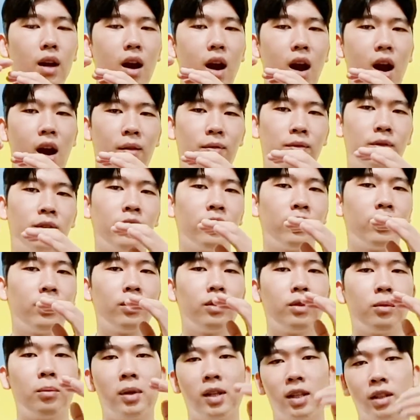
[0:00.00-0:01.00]
after
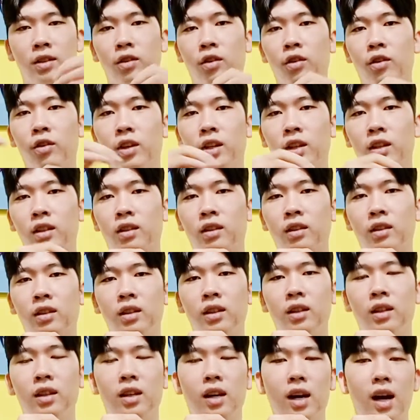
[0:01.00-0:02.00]
the military
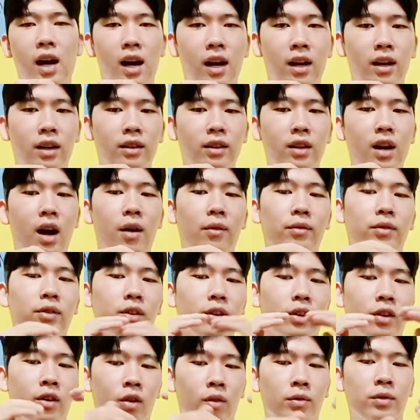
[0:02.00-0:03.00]
and after
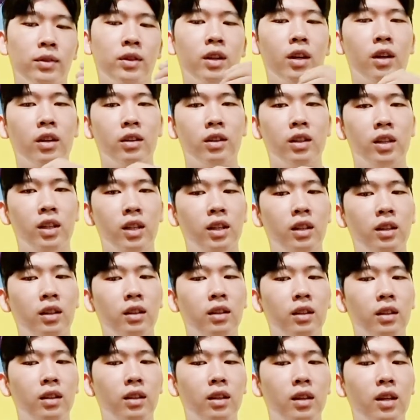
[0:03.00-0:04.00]
COVID-19,
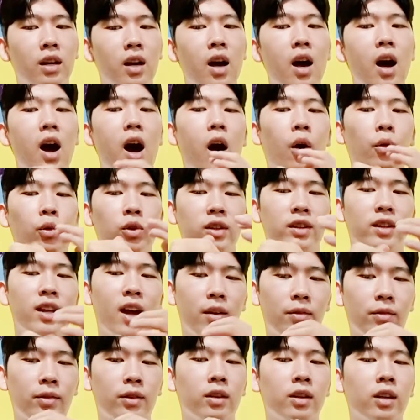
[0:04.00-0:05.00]
I will
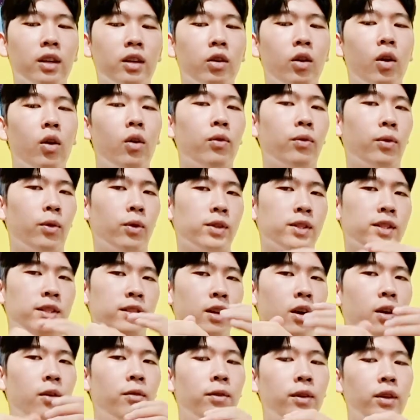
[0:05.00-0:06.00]
definitely go for
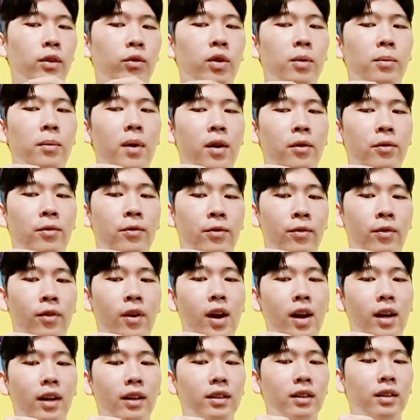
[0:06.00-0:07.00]
surfing with my
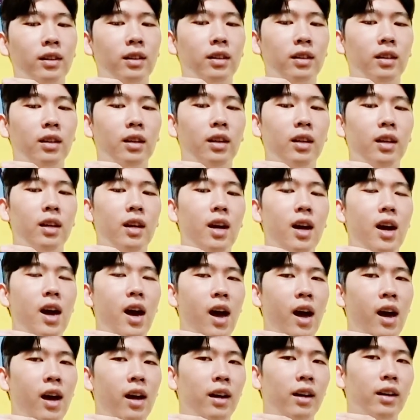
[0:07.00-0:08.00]
friend
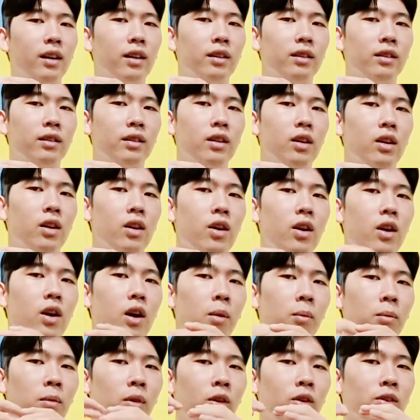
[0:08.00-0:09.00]
and
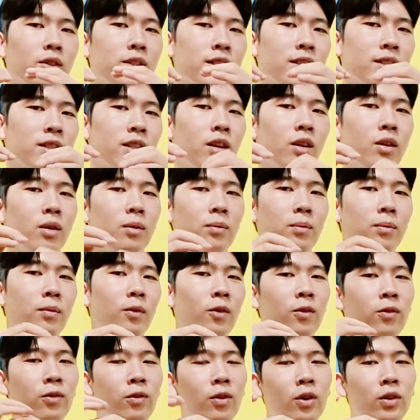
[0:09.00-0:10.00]
upload some
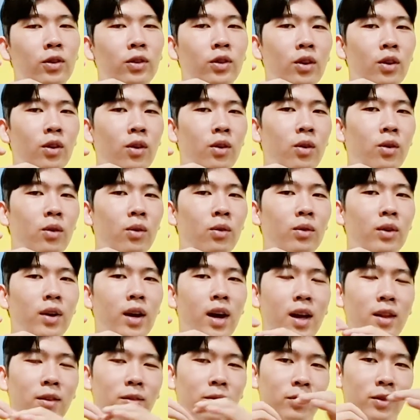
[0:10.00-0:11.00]
photo
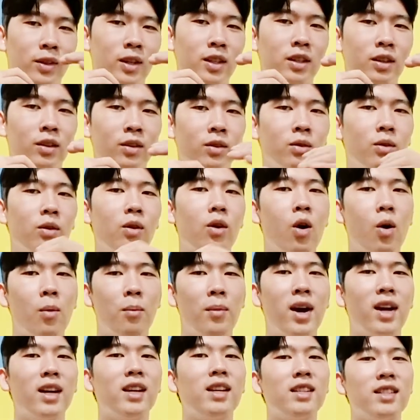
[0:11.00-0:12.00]
and video on
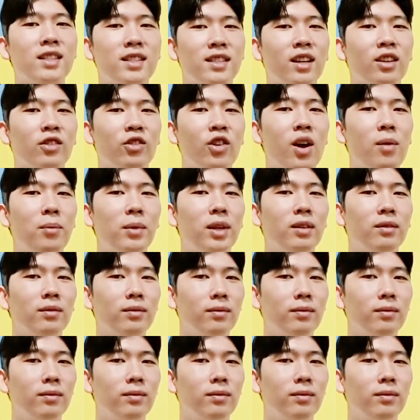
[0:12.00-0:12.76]
my Instagram.